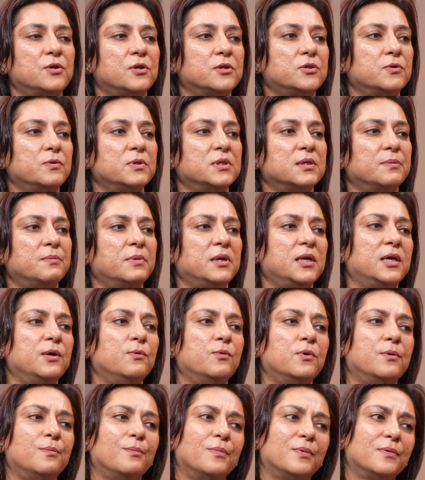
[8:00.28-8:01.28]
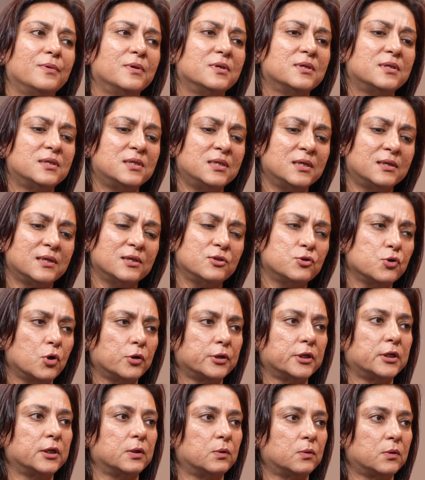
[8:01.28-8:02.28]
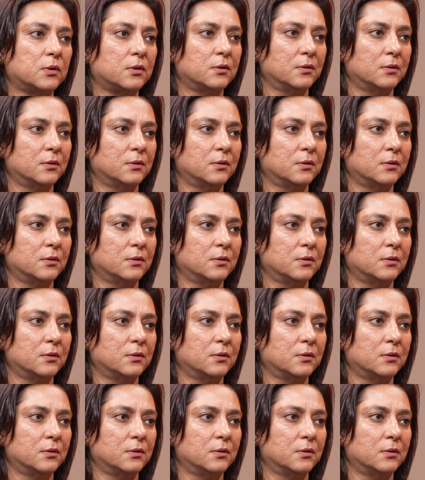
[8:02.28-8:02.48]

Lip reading: also with somebody, he would sit and sort it out.